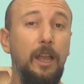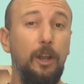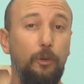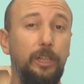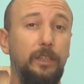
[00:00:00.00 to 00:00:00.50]

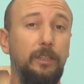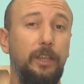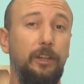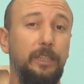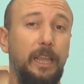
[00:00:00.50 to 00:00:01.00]
Recent
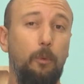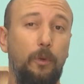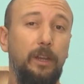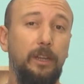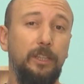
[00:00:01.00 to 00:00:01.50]
years have
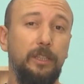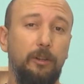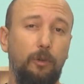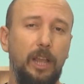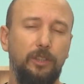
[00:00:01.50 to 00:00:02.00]
witnessed
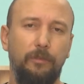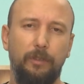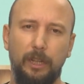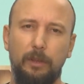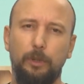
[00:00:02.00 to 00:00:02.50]
the rise of
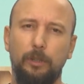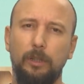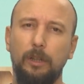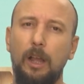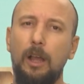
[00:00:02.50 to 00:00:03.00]

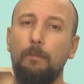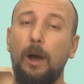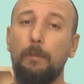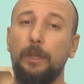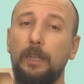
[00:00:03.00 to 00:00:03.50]
illiberal,
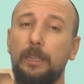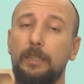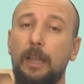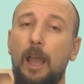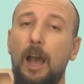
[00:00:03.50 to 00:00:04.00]

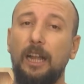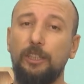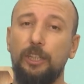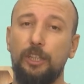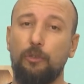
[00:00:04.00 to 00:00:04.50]
populist,
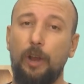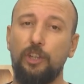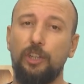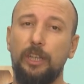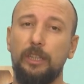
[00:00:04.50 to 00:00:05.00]

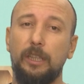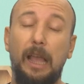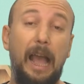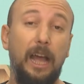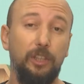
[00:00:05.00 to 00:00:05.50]
anti-integrationist,
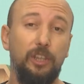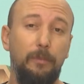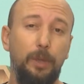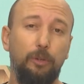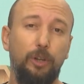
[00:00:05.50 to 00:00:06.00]

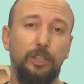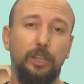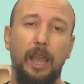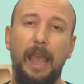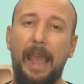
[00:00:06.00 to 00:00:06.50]

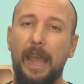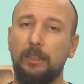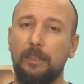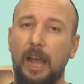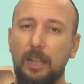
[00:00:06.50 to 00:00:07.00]
anti-immigrant,
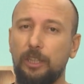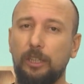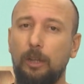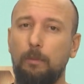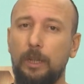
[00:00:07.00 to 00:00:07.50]
and
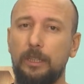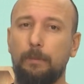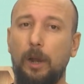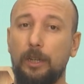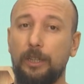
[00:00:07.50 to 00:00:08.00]
anti-globalist
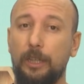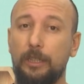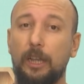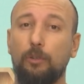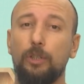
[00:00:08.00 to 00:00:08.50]

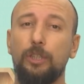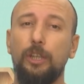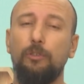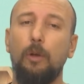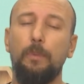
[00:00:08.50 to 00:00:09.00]
parties across the
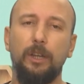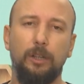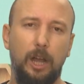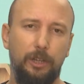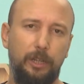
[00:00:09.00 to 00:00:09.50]
European
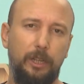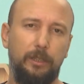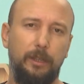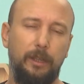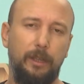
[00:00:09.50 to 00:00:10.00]

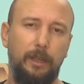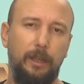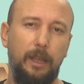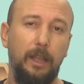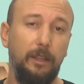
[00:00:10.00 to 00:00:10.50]
continent.
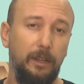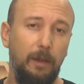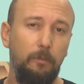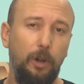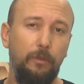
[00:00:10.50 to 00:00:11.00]
The
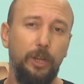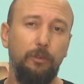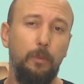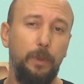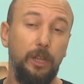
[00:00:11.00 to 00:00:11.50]
number of
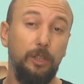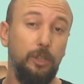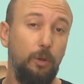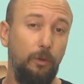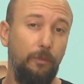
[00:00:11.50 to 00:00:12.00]

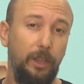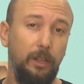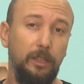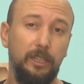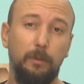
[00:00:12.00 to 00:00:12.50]
Europeans who
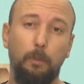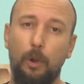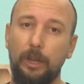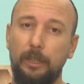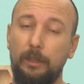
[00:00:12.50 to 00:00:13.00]
feel
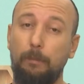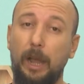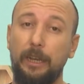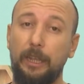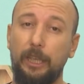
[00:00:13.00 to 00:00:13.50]
disappointed
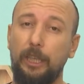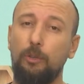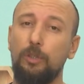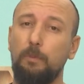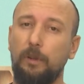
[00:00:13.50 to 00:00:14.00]
by the
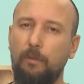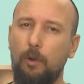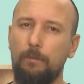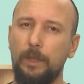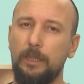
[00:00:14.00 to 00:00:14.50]
EU's
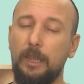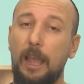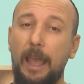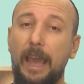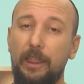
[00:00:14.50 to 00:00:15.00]
performance
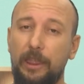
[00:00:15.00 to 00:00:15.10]
and